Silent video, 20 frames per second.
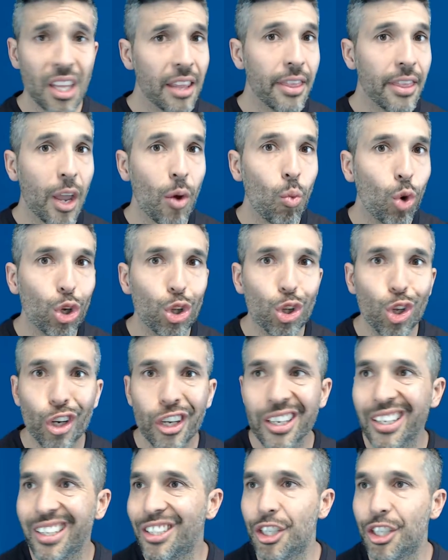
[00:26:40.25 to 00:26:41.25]
They weren't
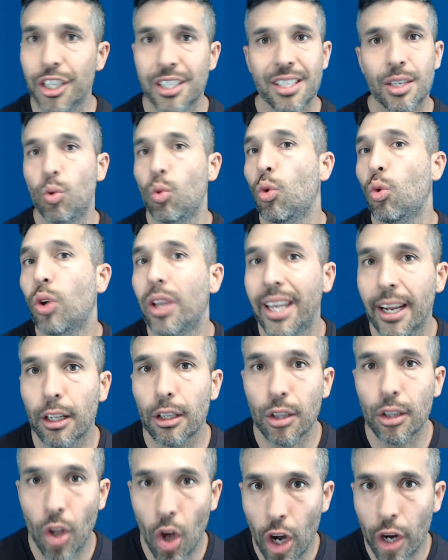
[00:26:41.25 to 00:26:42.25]
looking to just get a
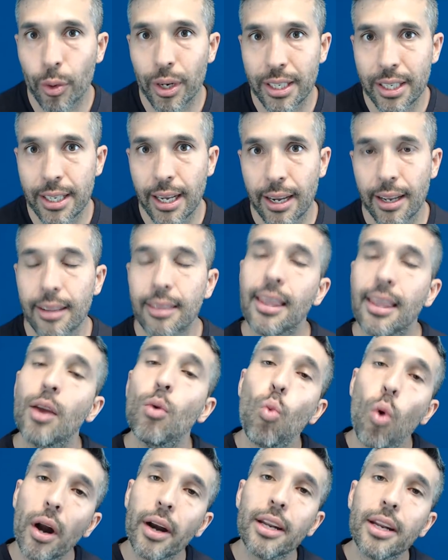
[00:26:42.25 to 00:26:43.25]
lottery ticket. They
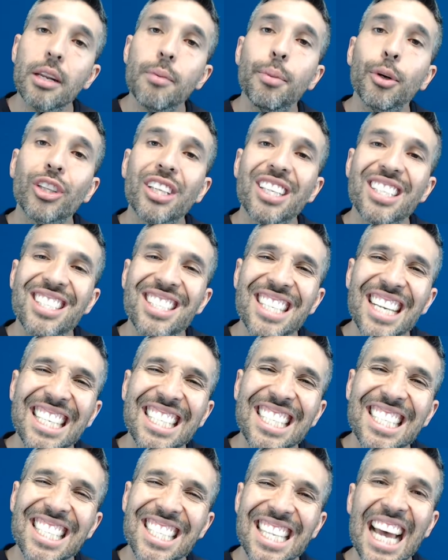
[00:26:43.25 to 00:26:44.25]
wanted to build a
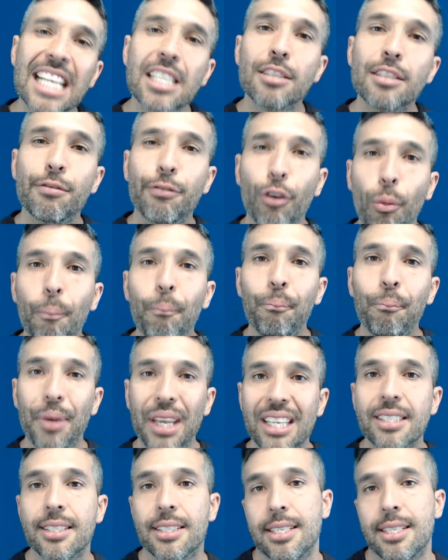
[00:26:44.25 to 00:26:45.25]
successful
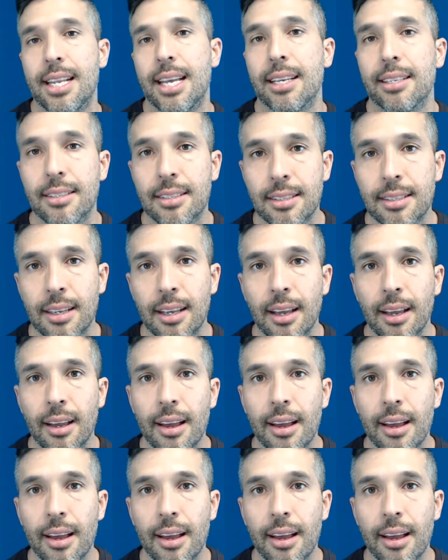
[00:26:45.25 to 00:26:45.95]
business.